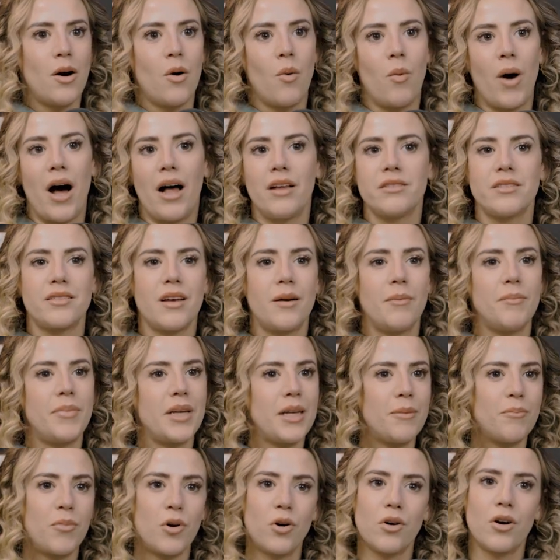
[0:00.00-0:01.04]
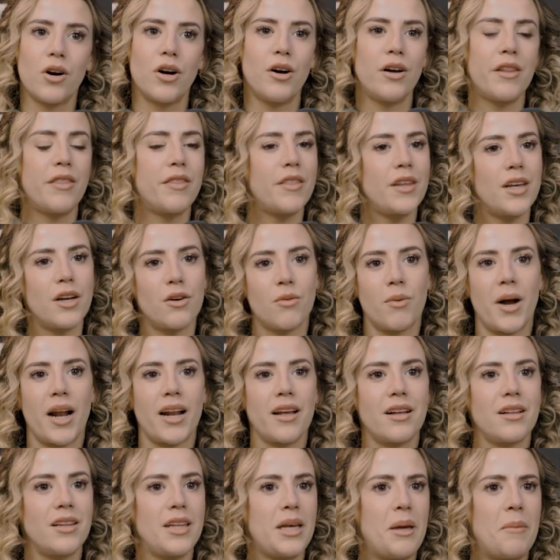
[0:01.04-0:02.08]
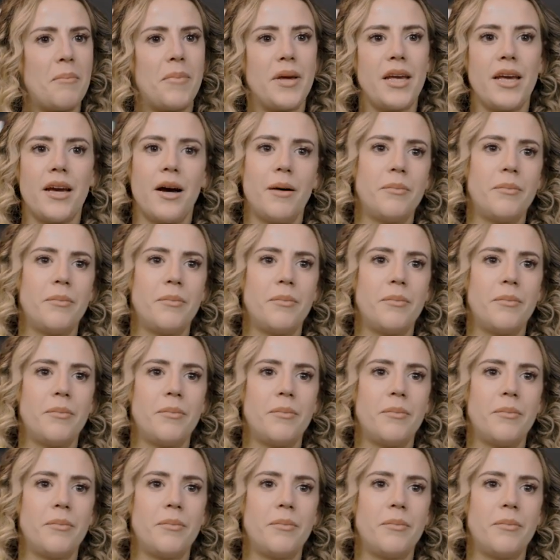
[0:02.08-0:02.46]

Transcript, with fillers: While some people could theoretically be